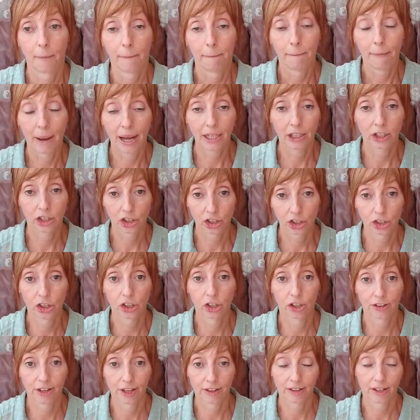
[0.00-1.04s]
Make
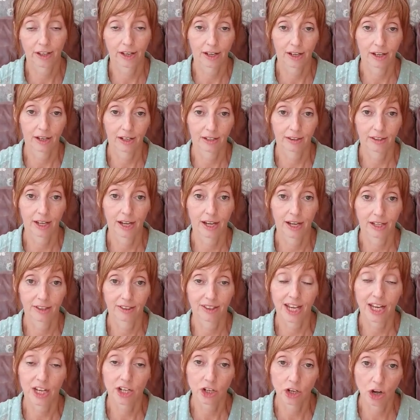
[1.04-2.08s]
sure that
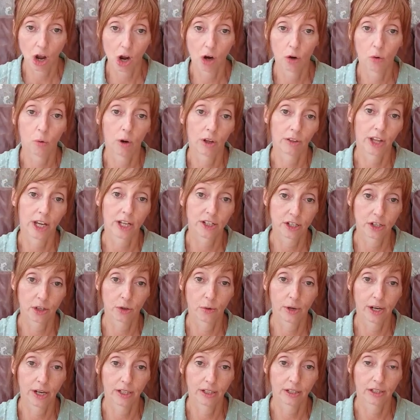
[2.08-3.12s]
they know what they're
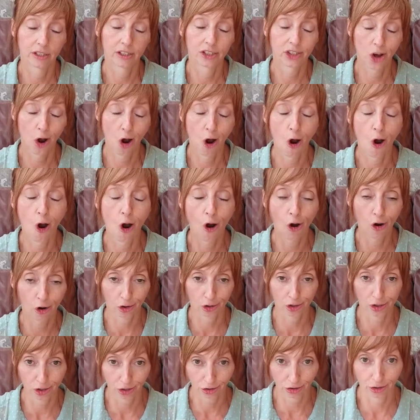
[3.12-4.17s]
doing. Talk
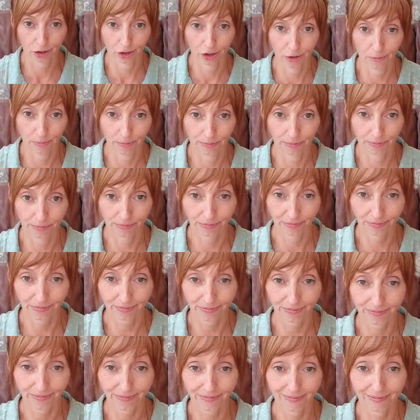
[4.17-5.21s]
to them.
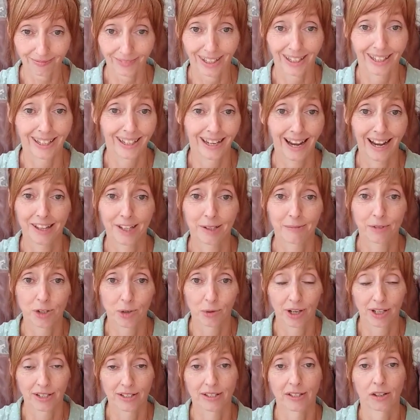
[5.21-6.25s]
Get them to
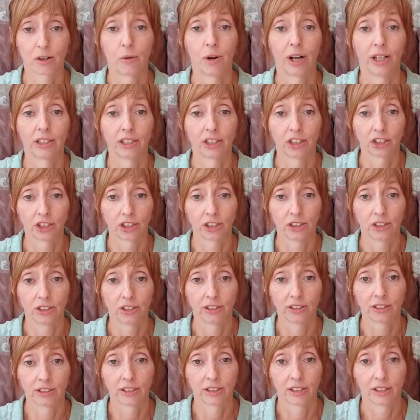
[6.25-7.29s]
answer
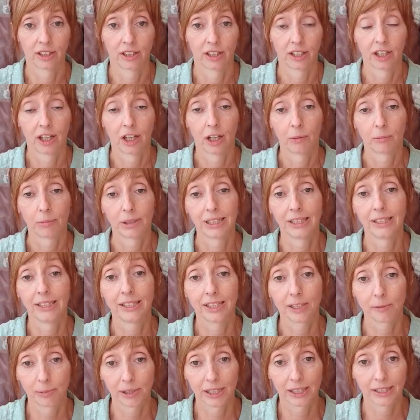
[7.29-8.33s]
questions.
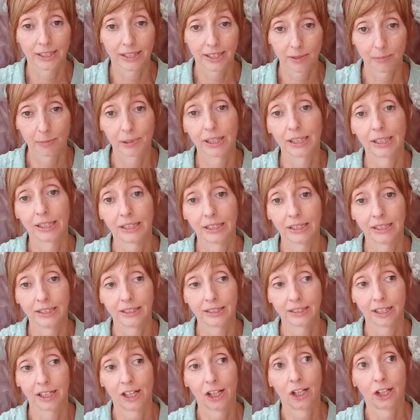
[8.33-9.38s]
Please, please, please
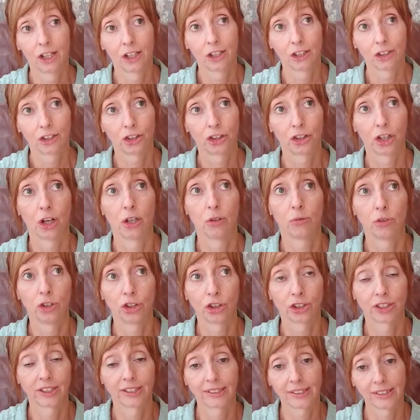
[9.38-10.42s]
don't
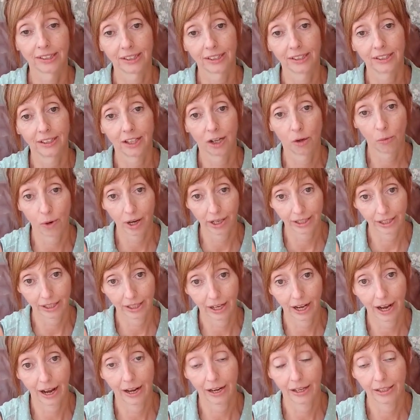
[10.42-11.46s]
just see a wedding
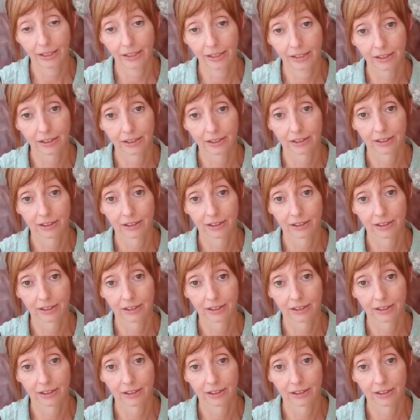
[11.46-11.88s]
cake